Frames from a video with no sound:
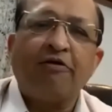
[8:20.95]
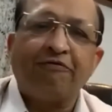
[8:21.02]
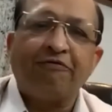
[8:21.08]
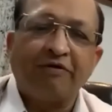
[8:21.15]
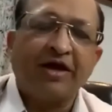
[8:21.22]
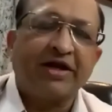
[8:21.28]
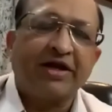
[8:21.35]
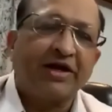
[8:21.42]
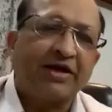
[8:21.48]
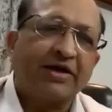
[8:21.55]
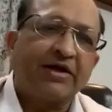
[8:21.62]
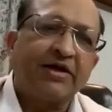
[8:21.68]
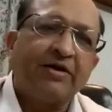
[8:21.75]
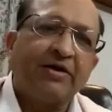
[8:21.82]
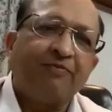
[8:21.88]

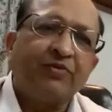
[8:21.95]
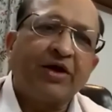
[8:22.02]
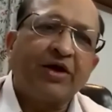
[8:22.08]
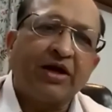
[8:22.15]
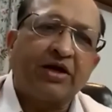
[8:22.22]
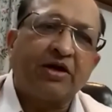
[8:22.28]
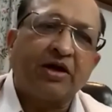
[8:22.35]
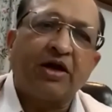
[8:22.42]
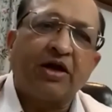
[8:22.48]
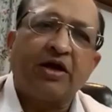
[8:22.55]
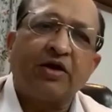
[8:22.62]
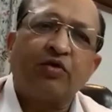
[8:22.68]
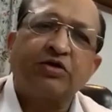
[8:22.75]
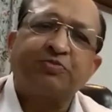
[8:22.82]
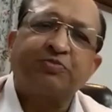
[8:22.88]
variant.
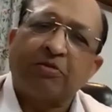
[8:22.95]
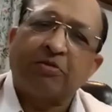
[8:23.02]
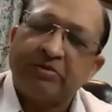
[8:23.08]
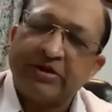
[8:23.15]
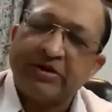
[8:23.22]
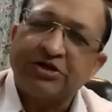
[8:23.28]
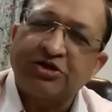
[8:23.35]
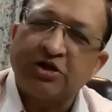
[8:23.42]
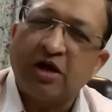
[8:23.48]
It was probably